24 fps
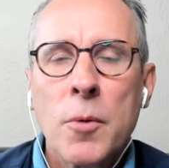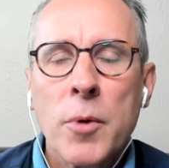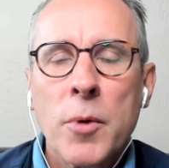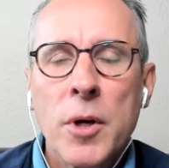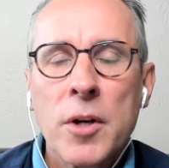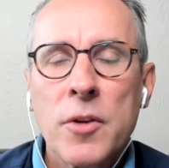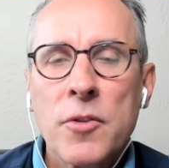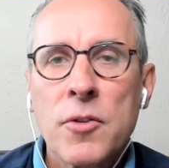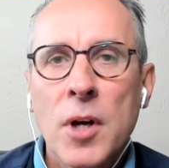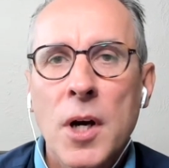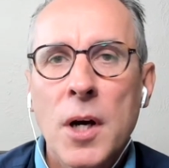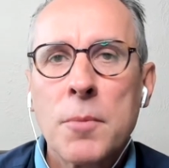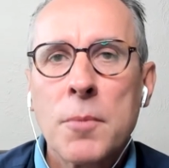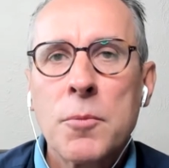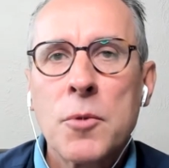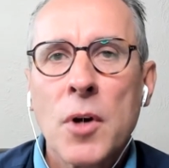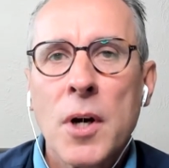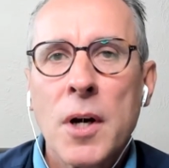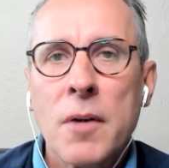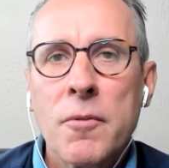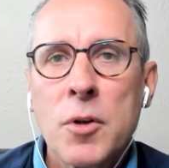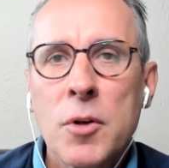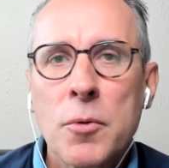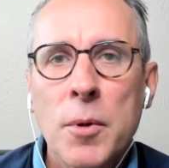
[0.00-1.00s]
When it's time
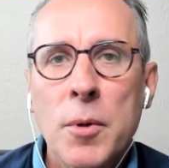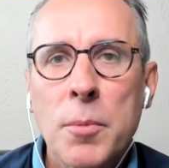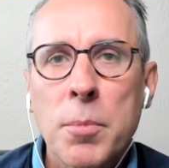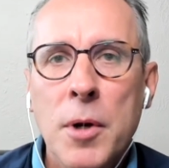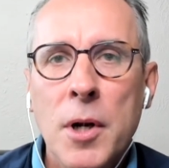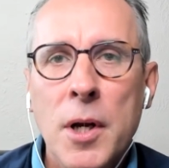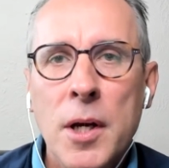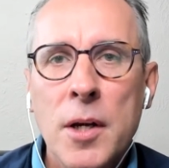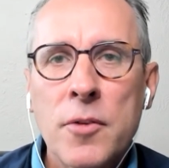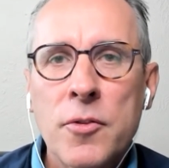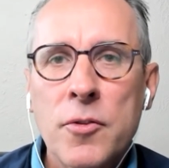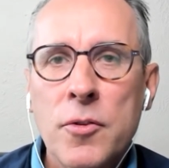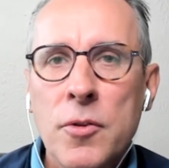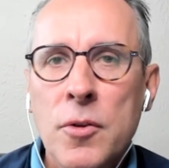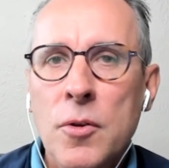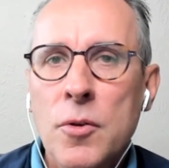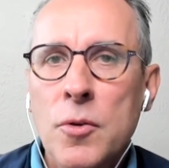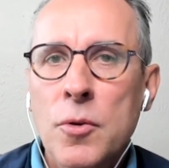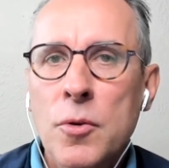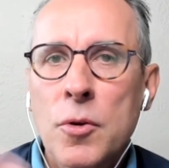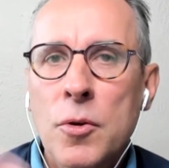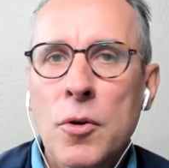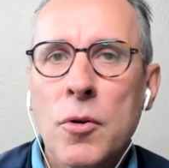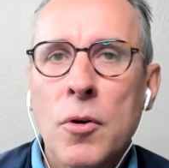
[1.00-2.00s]
to have it replaced,
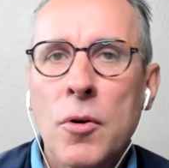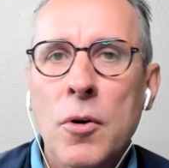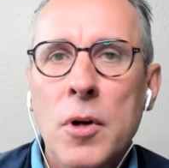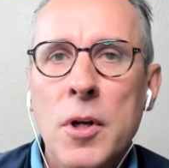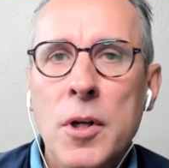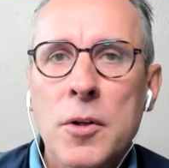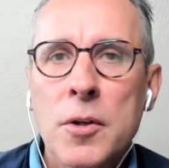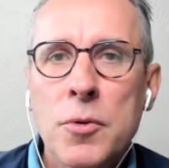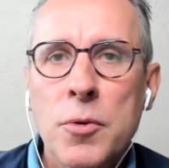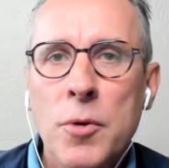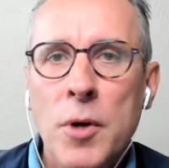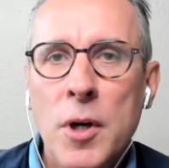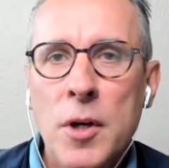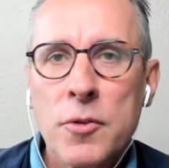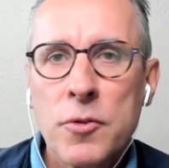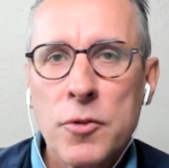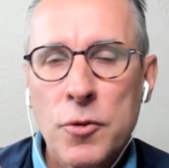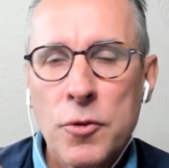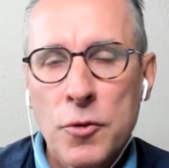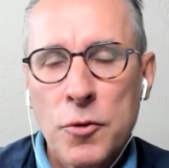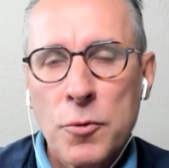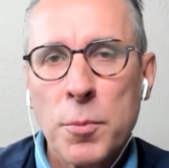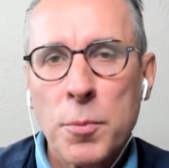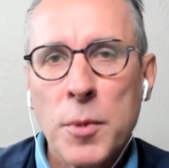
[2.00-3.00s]
you call in to
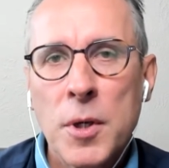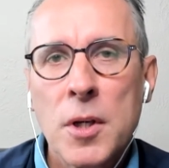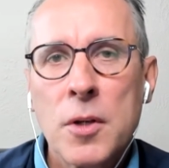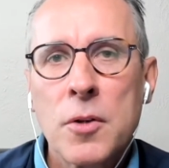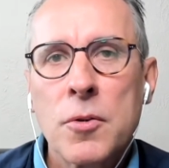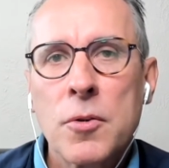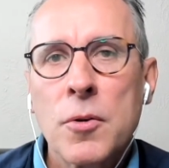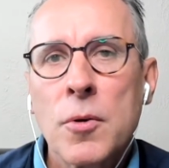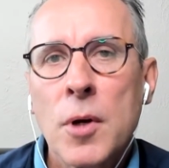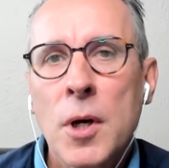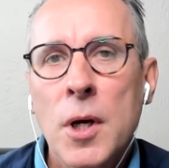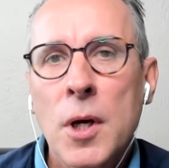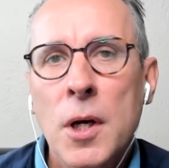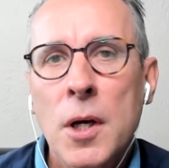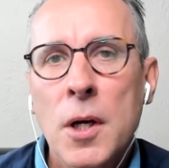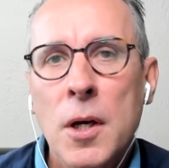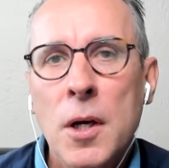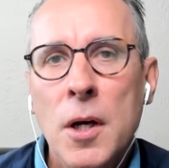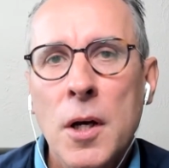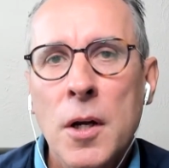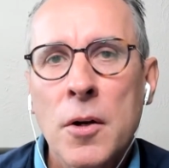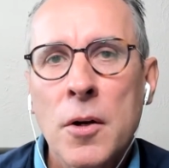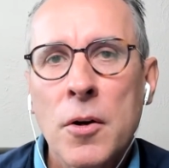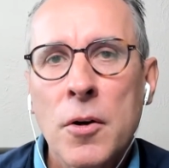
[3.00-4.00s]
us, you speak to
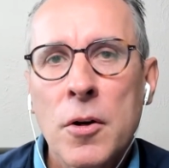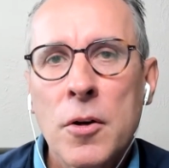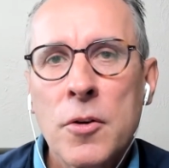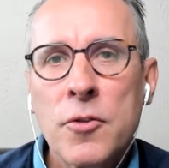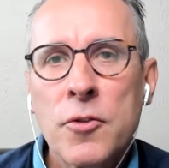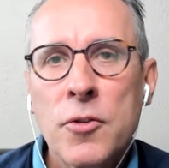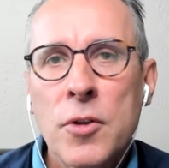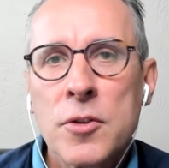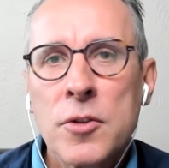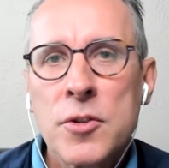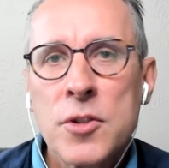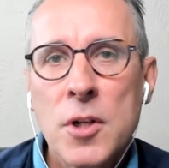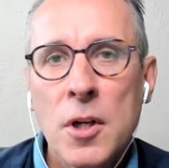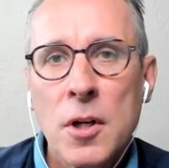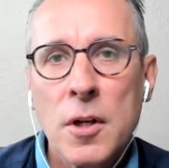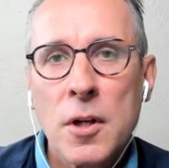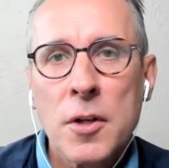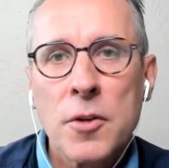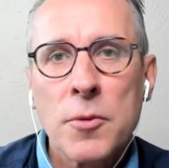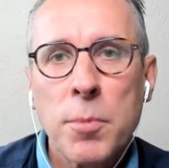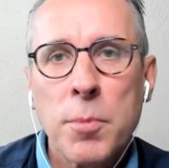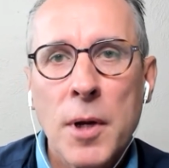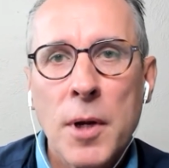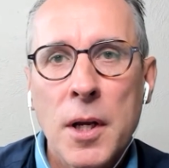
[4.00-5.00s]
a nurse, and
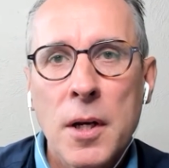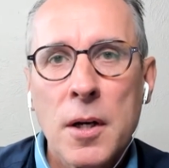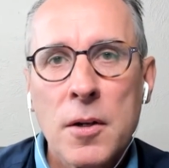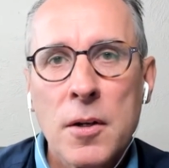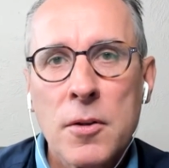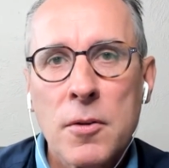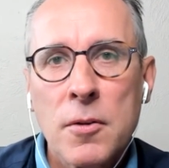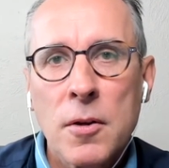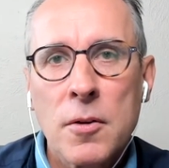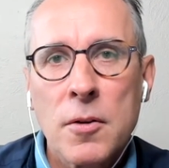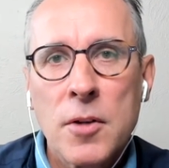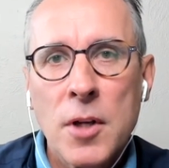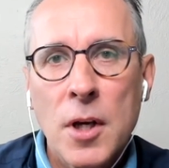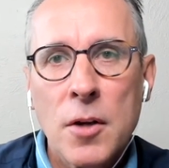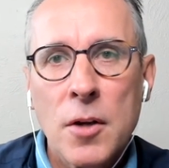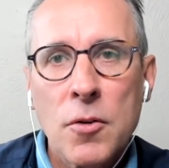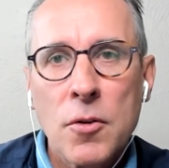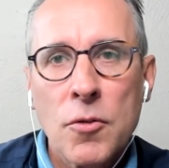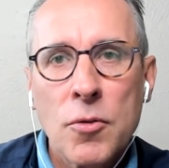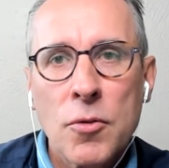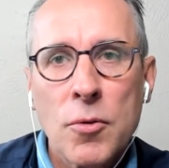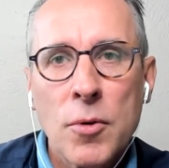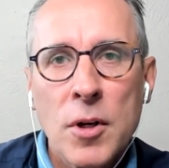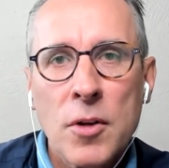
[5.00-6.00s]
she'll
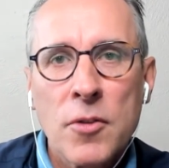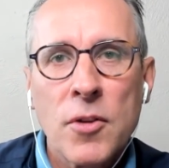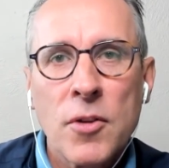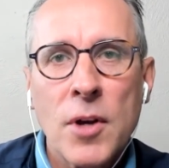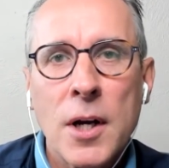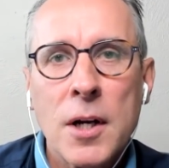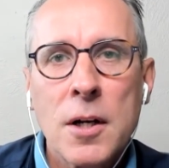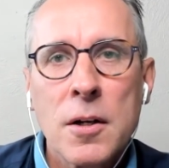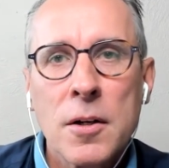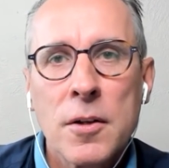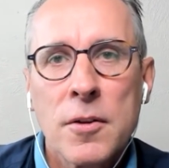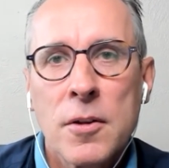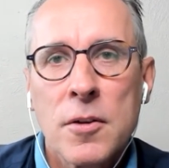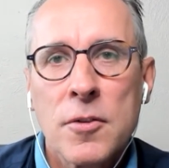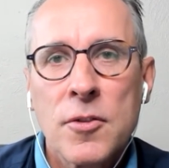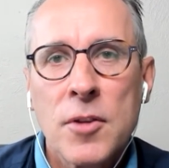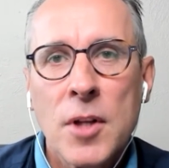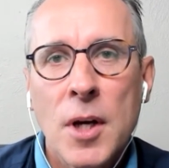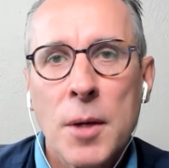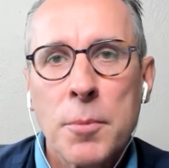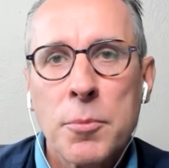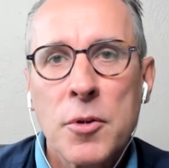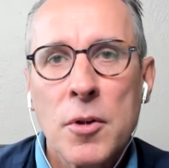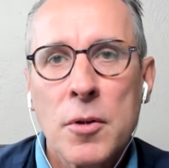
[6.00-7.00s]
take you through exactly the
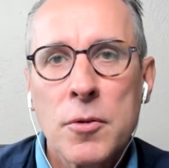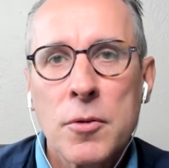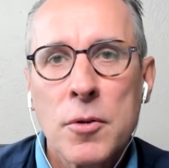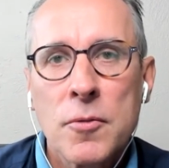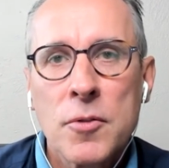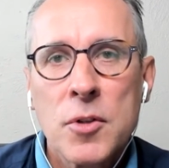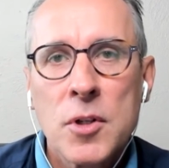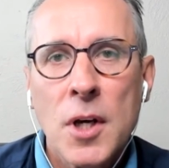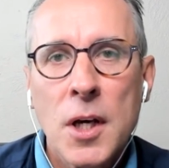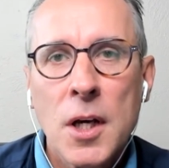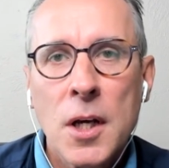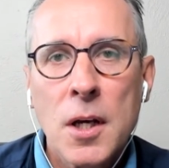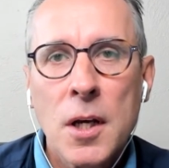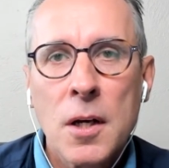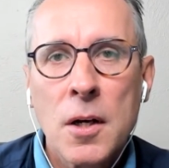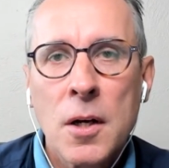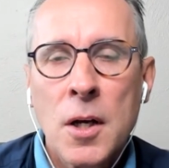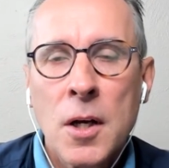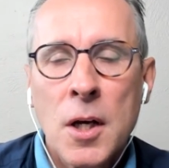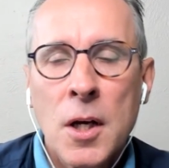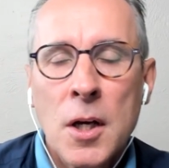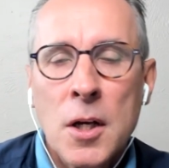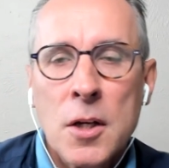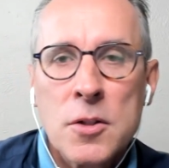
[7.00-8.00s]
steps that you've taken.
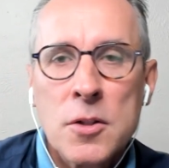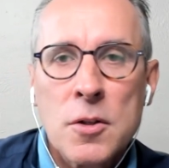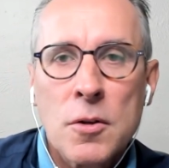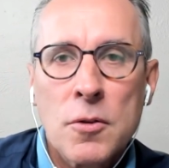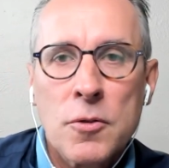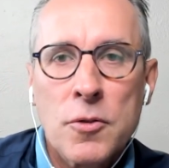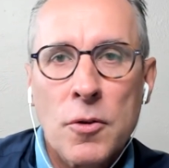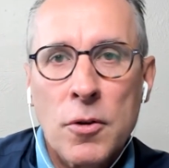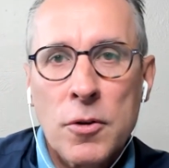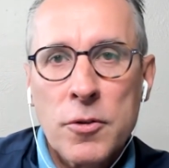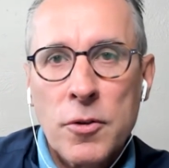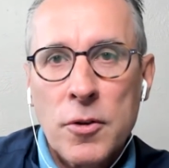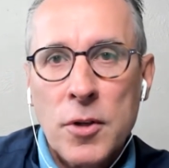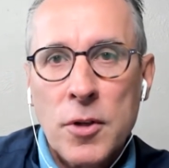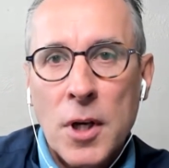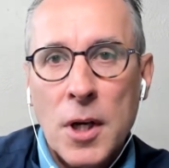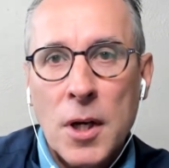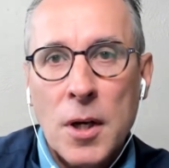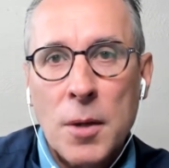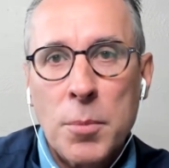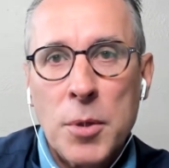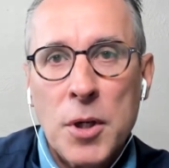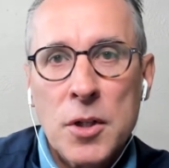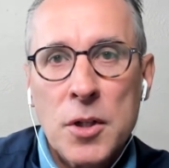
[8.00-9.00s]
She'll also
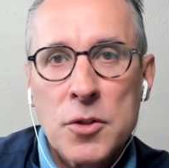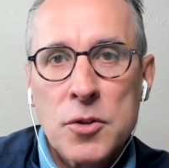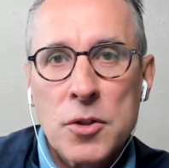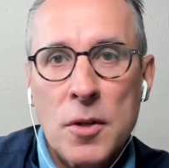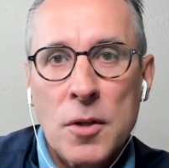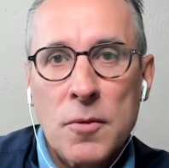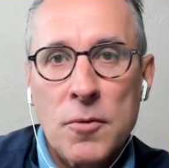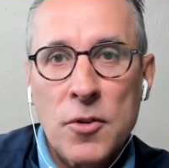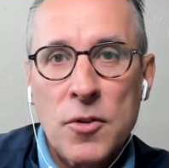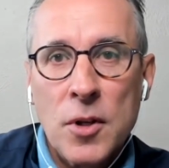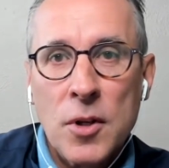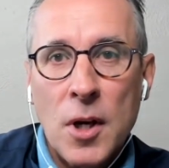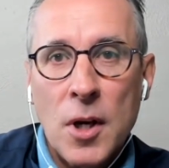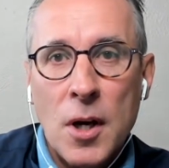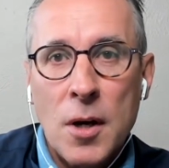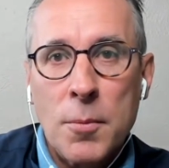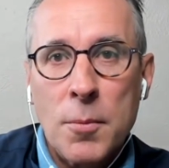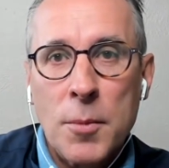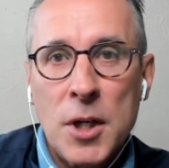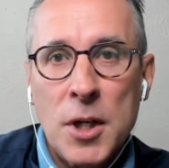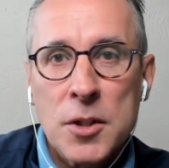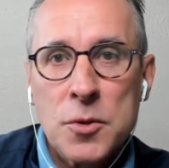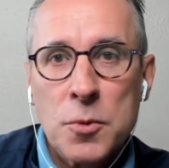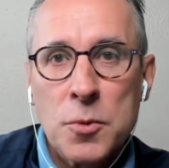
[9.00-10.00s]
take a picture of it, see how
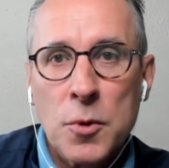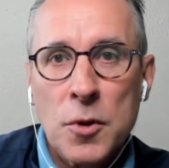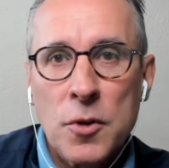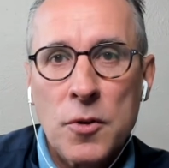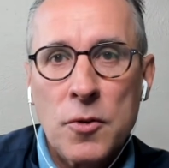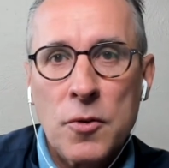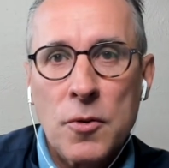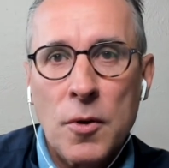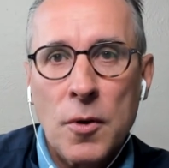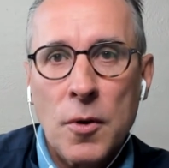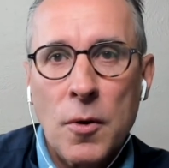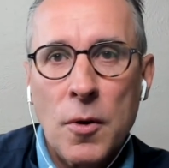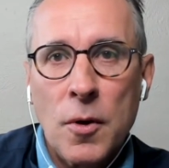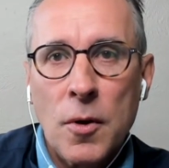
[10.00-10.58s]
much was